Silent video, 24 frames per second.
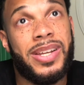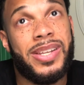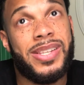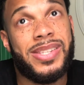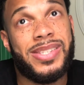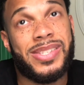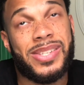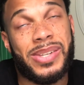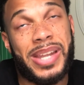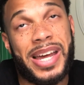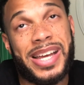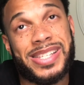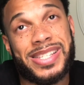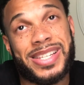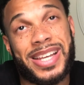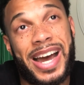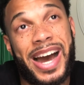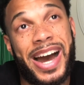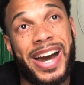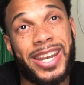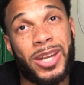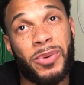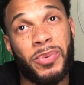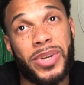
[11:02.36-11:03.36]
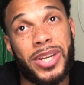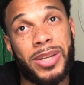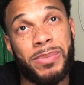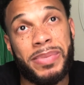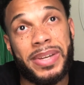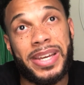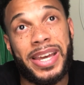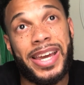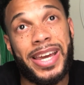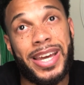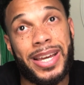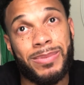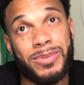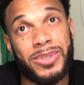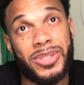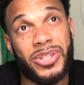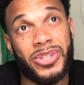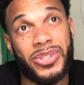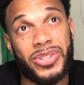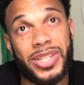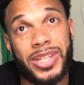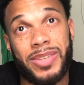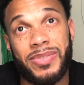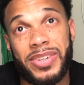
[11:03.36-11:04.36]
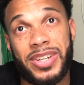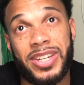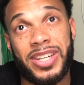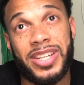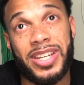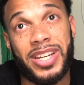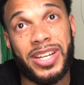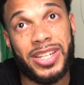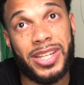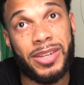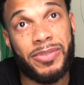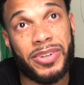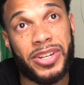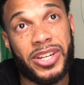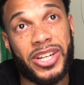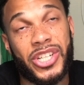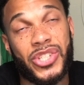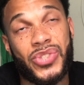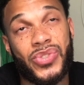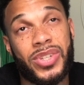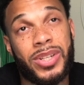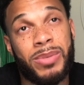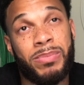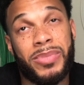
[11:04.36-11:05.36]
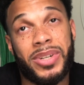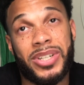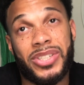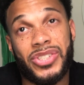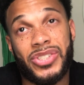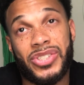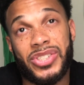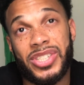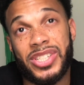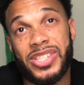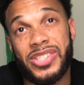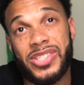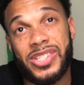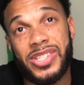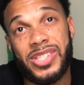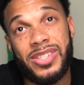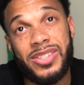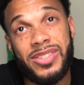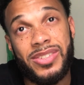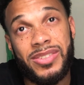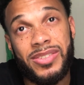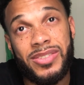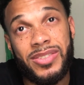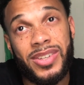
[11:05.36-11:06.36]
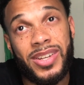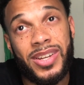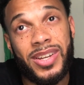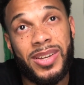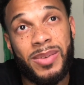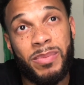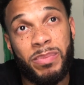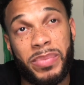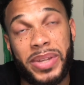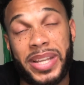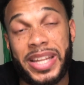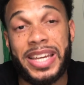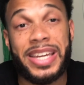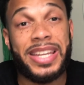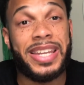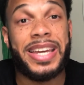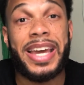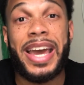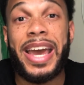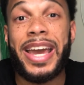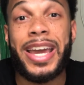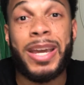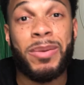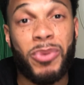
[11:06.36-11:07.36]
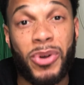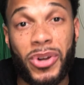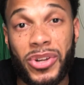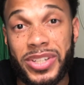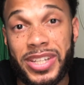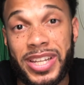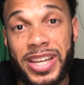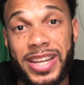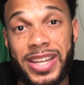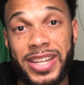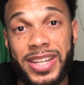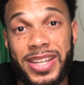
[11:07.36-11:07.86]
So that's kind of what it became. You know, you're living in a different country, but you're just playing the game all day.